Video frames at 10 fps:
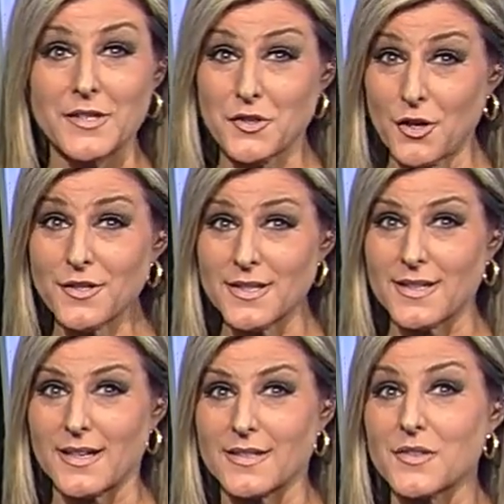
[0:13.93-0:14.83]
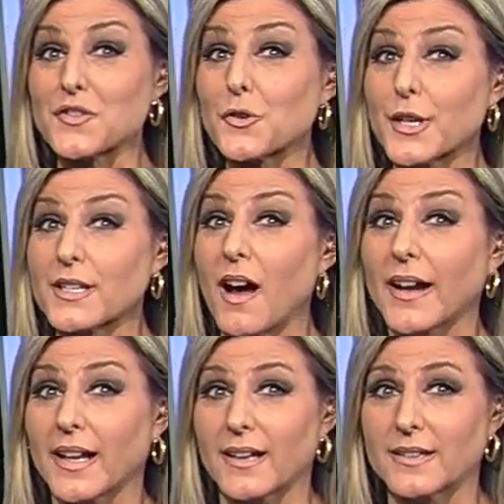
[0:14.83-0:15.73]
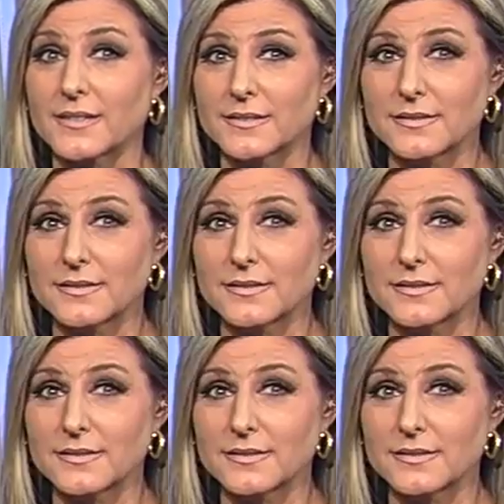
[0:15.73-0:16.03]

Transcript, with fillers: as Darcy takes us dirty dining.